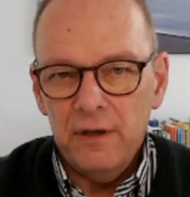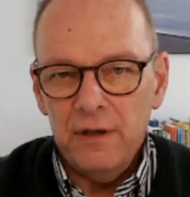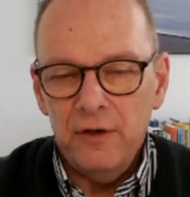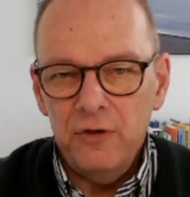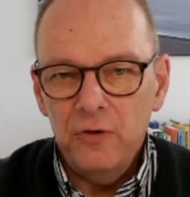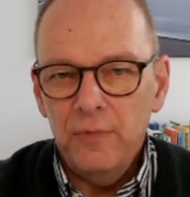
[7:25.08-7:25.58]

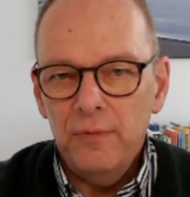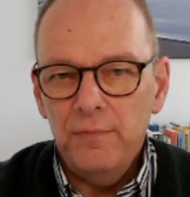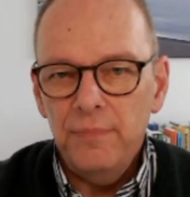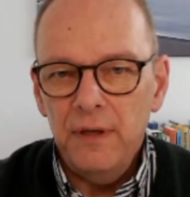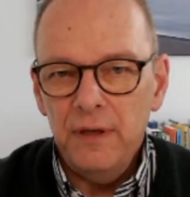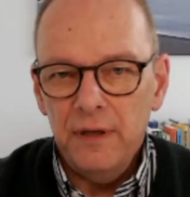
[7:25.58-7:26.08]
human
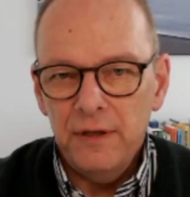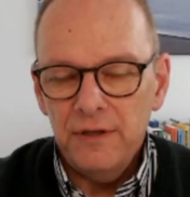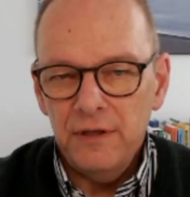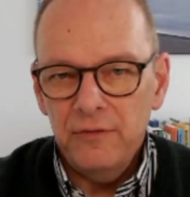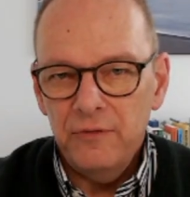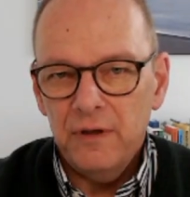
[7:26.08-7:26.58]

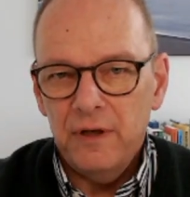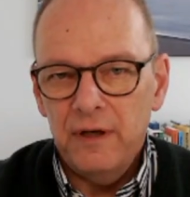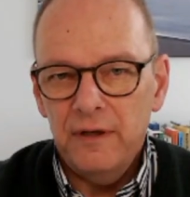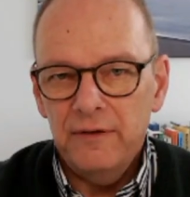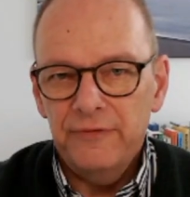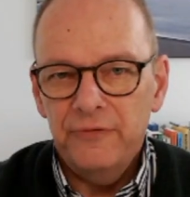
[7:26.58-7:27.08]
beings, in what
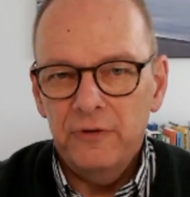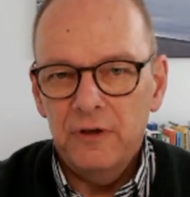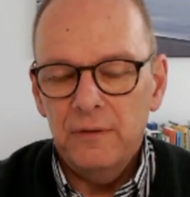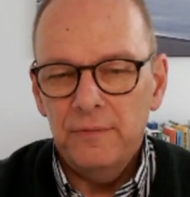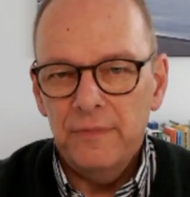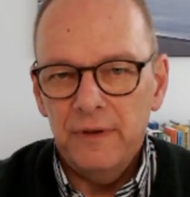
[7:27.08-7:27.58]
kind of
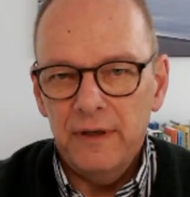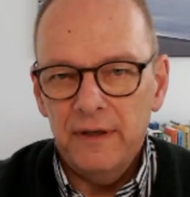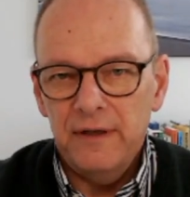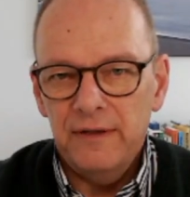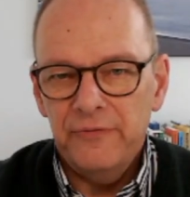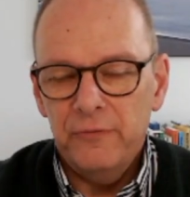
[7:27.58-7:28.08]
form,
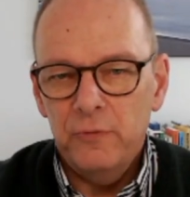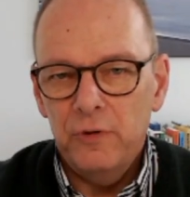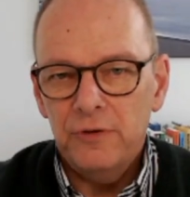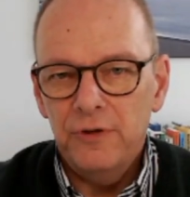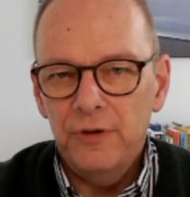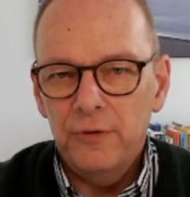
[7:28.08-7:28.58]
have
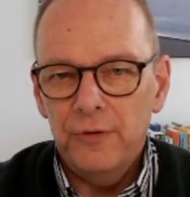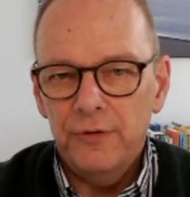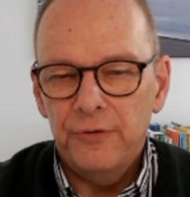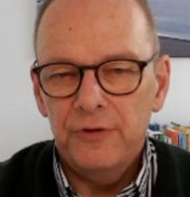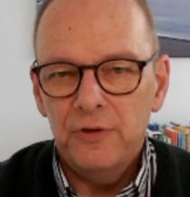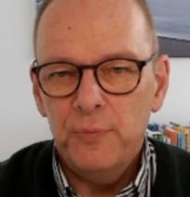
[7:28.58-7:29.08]
walked the
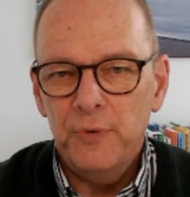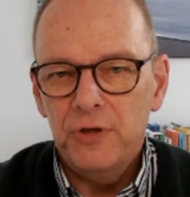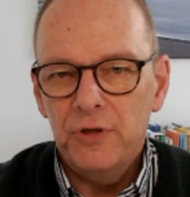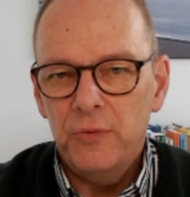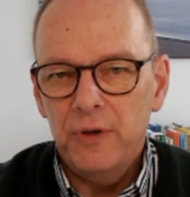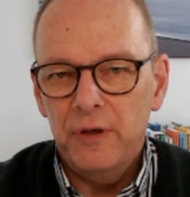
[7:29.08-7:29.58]
earth,
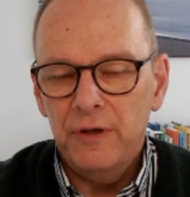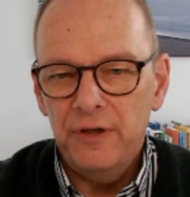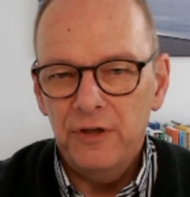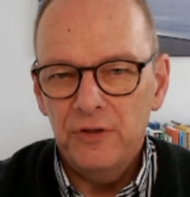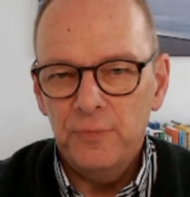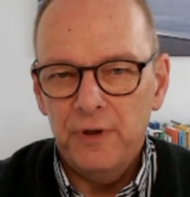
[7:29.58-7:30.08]
spirituality
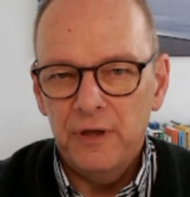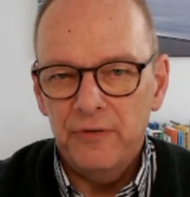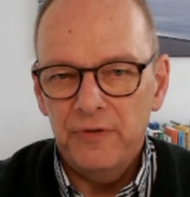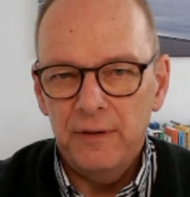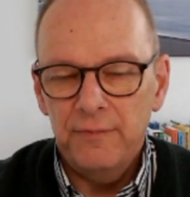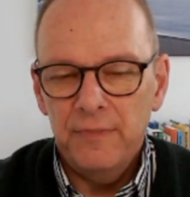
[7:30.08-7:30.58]
is part
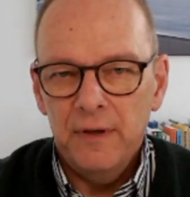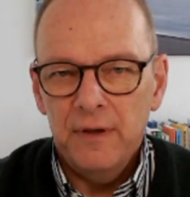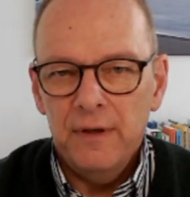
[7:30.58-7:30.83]
of them.